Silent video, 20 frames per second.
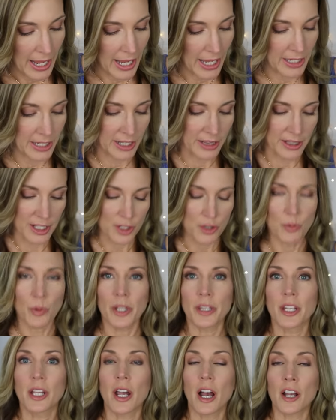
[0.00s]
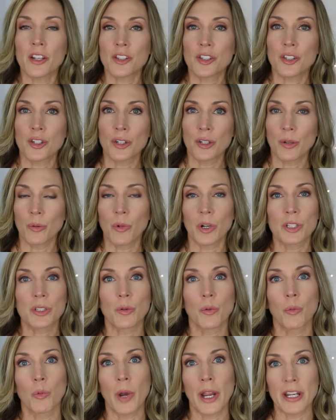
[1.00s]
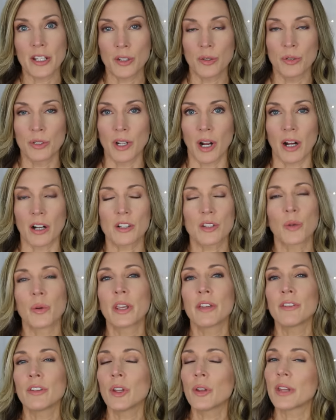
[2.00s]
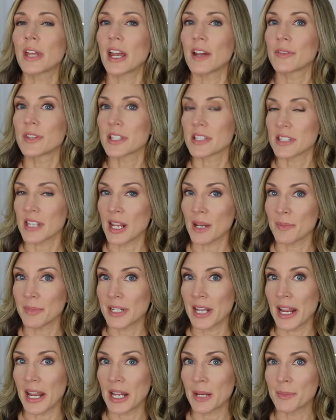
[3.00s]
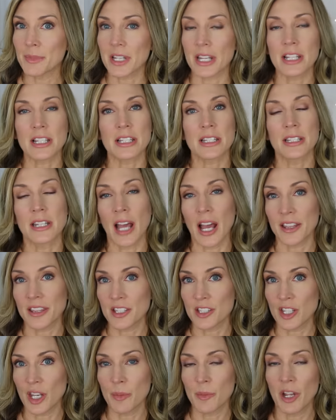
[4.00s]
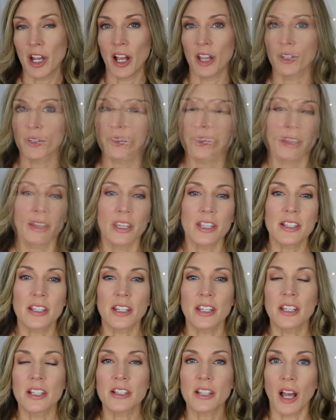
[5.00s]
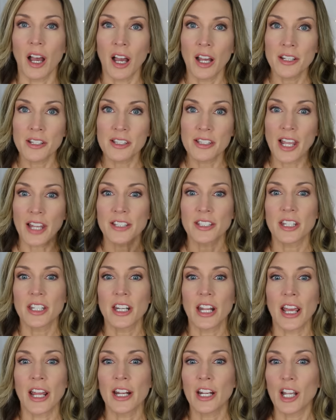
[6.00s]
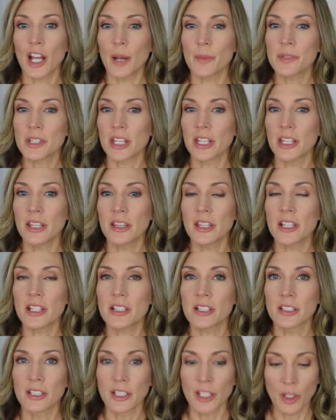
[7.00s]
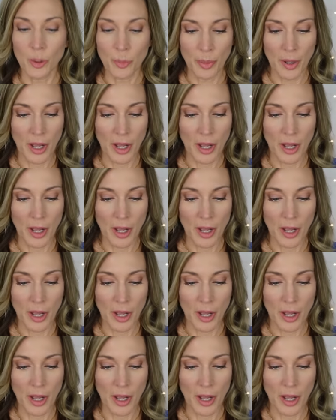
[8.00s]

and in this one the Custard was way too dark. So even though they have the same names, it's not the same colors. This is unscented and it comes in this little